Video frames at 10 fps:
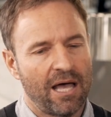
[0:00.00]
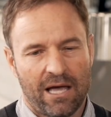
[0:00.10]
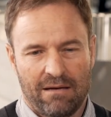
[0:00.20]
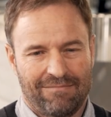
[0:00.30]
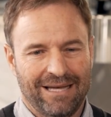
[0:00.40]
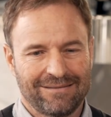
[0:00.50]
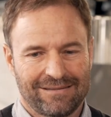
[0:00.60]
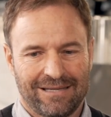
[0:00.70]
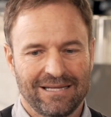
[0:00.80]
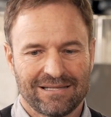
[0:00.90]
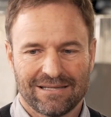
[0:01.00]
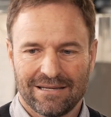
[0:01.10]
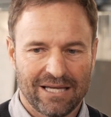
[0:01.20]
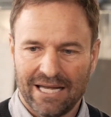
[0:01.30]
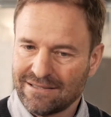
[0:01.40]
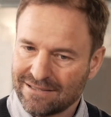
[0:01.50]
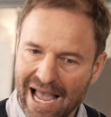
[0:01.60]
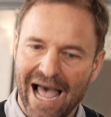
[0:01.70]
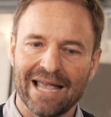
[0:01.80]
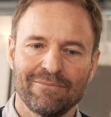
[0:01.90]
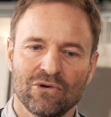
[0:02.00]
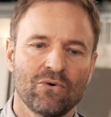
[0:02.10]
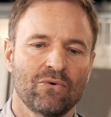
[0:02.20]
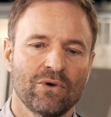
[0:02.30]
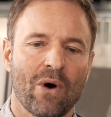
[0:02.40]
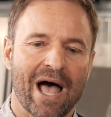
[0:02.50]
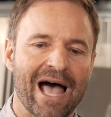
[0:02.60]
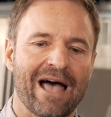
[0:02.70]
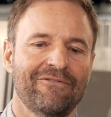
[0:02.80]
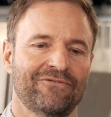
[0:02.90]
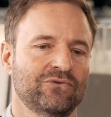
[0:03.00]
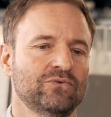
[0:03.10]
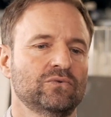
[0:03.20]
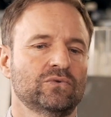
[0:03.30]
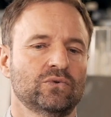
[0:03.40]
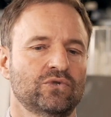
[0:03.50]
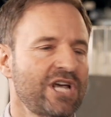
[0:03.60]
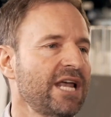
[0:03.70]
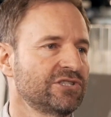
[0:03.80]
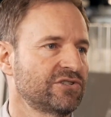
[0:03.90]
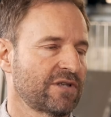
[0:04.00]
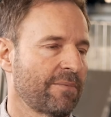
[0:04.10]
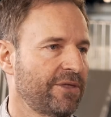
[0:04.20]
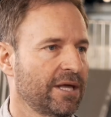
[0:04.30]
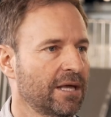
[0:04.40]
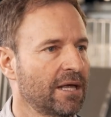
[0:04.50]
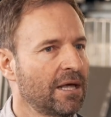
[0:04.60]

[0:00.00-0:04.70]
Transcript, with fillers: uh, it's, it's, it's time you, you have to, to change something. Mm